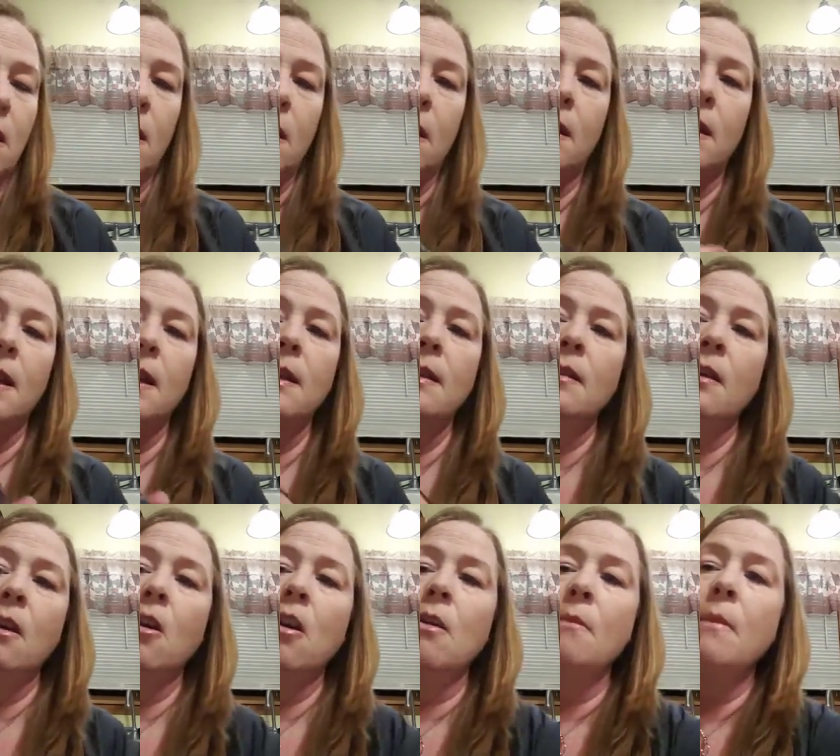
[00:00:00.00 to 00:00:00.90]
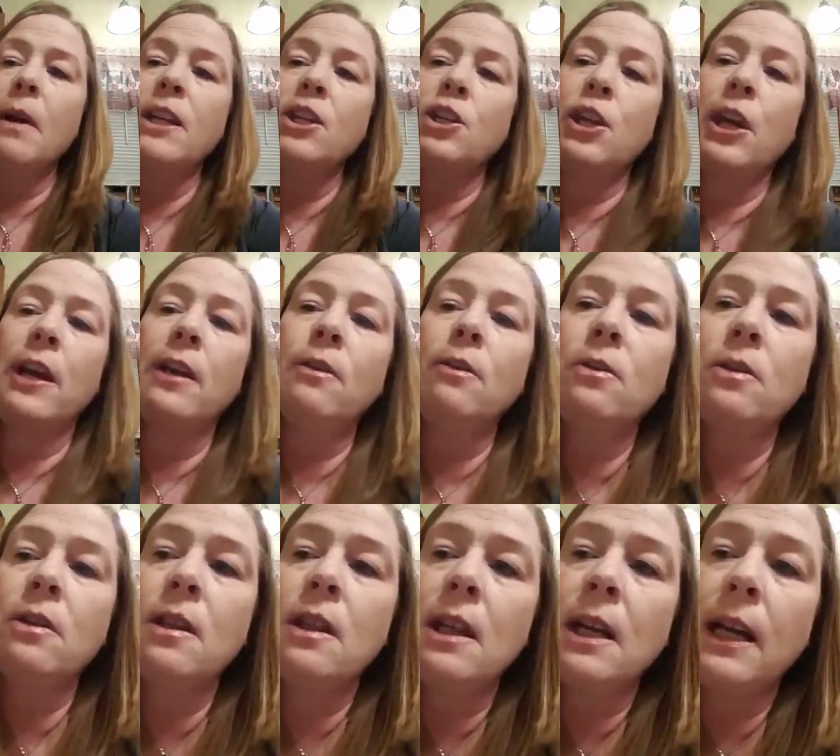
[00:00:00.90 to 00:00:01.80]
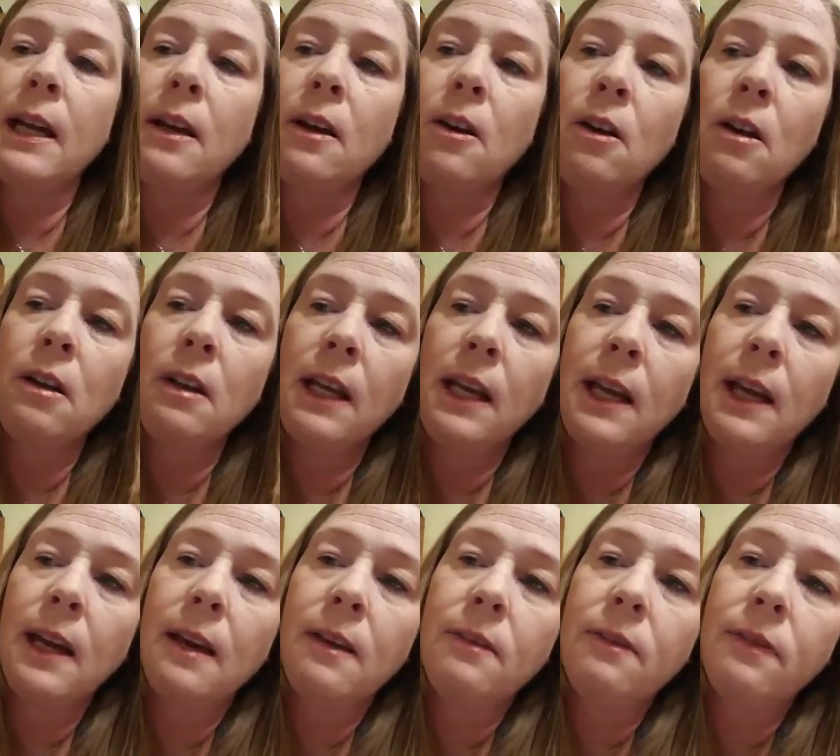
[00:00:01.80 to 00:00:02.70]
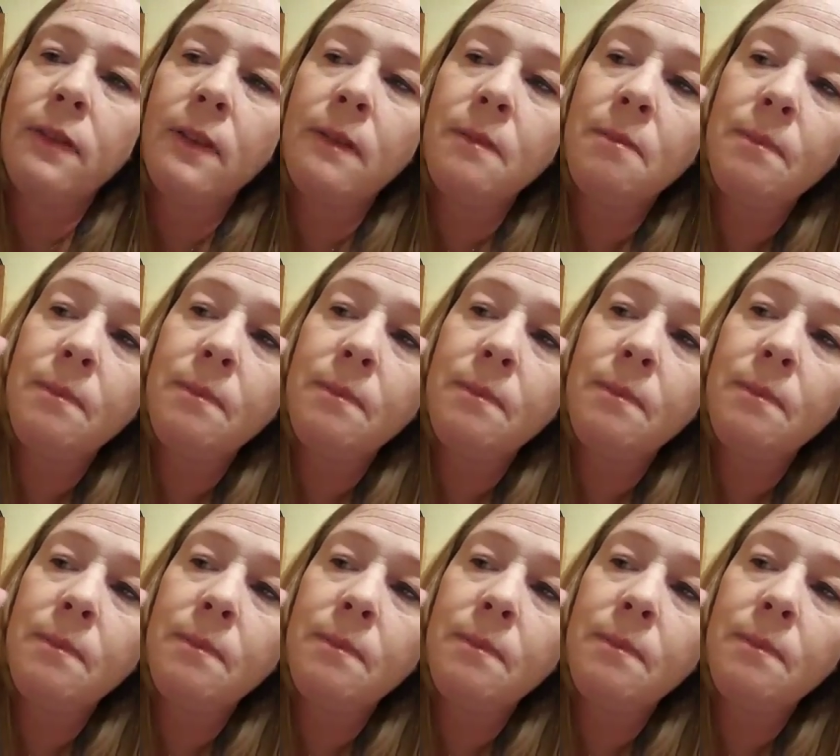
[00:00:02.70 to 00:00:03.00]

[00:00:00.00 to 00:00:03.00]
These are my shadows that I currently have.